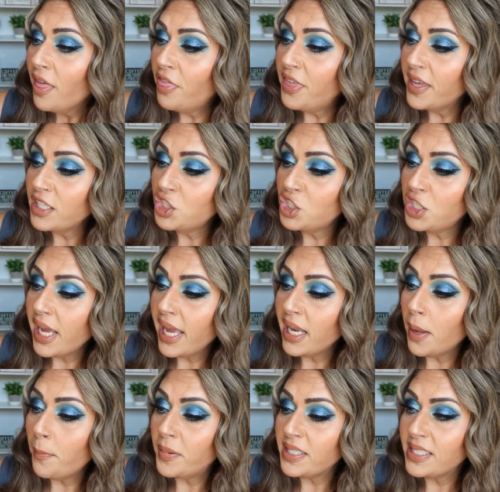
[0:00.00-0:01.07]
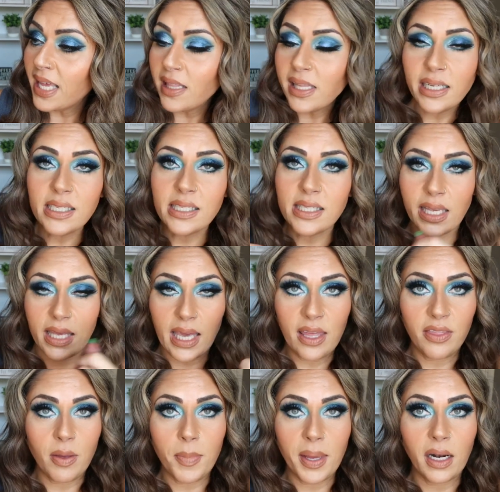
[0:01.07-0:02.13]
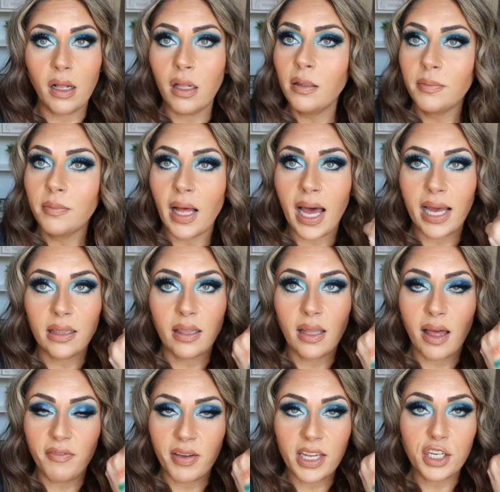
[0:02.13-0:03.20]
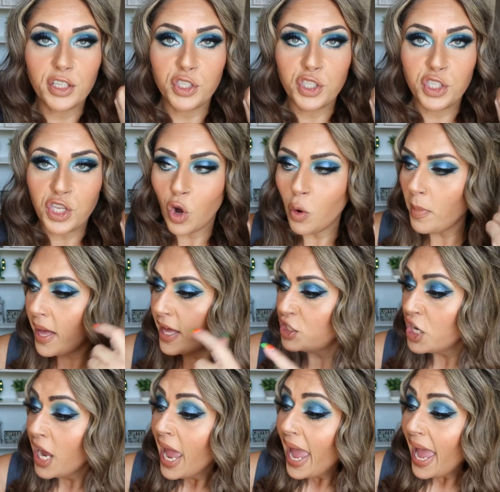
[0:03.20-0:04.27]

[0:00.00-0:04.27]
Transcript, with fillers: This shade, Basilisk, in the middle, I love it so much.